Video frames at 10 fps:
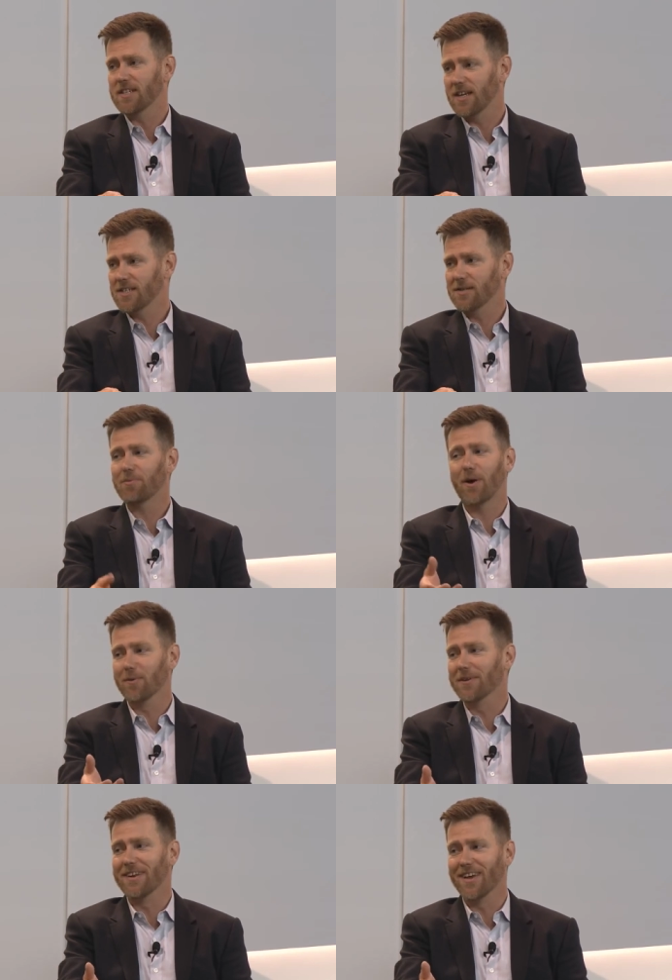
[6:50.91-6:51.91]
attention,
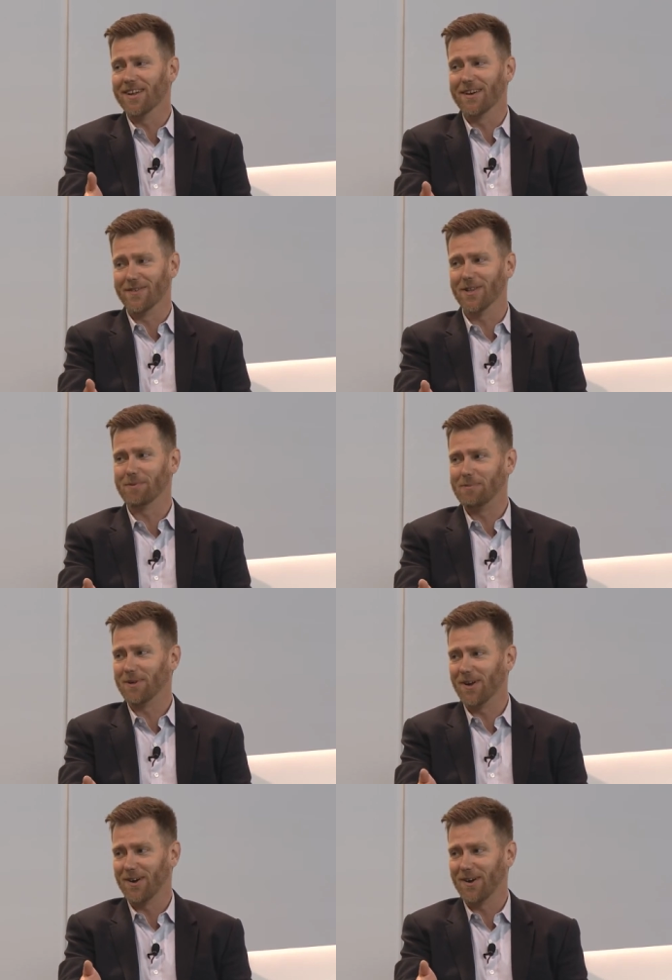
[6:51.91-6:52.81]
probably not a lot of other people right.